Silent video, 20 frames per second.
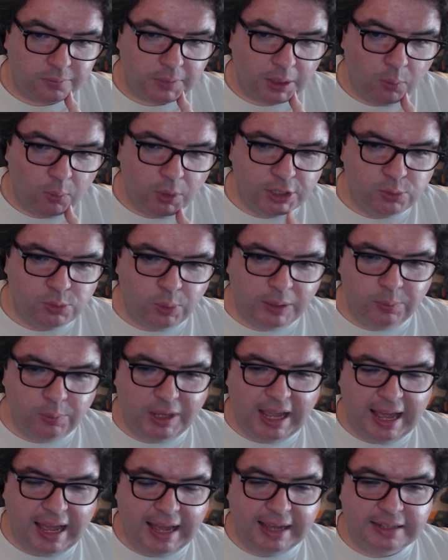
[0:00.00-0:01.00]
was when we
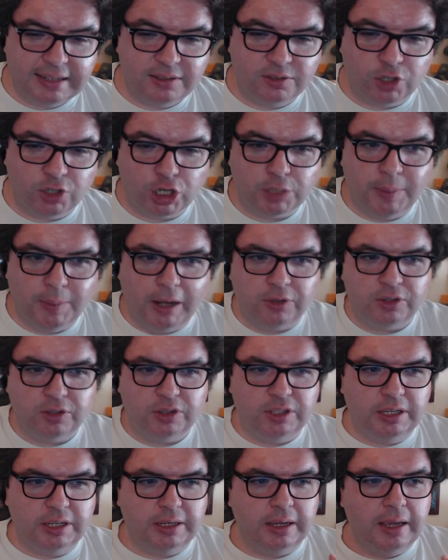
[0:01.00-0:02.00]
had heard about
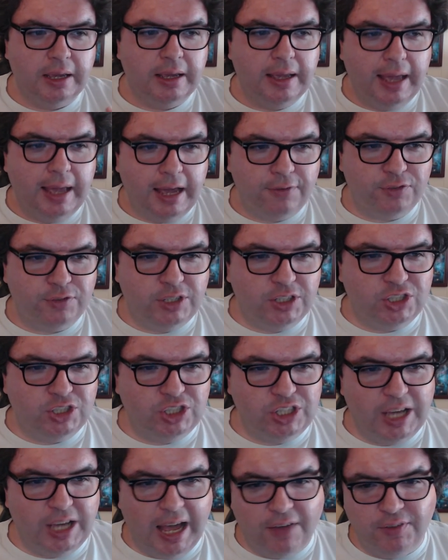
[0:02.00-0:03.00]
the
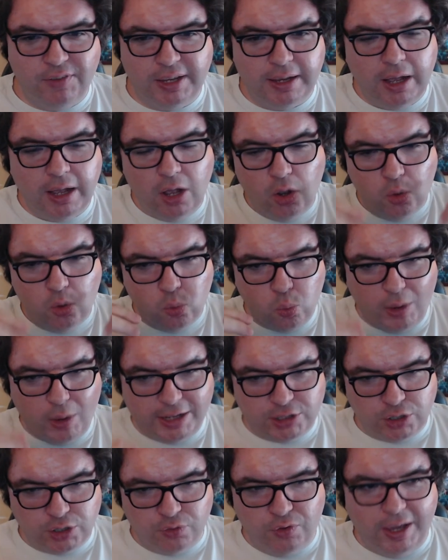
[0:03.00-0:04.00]
FTC having
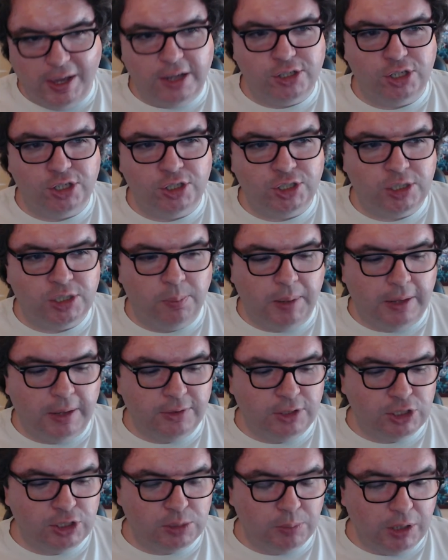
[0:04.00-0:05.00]
reservations about
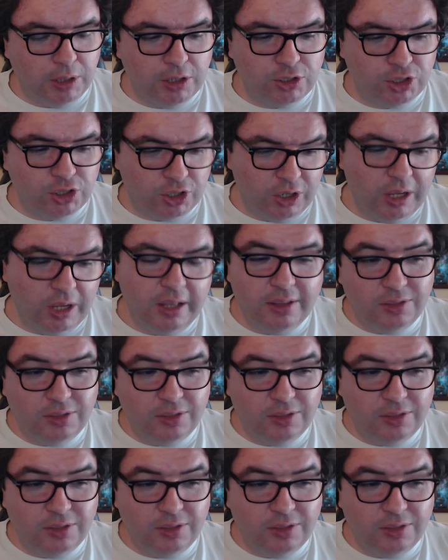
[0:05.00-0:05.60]
this merger,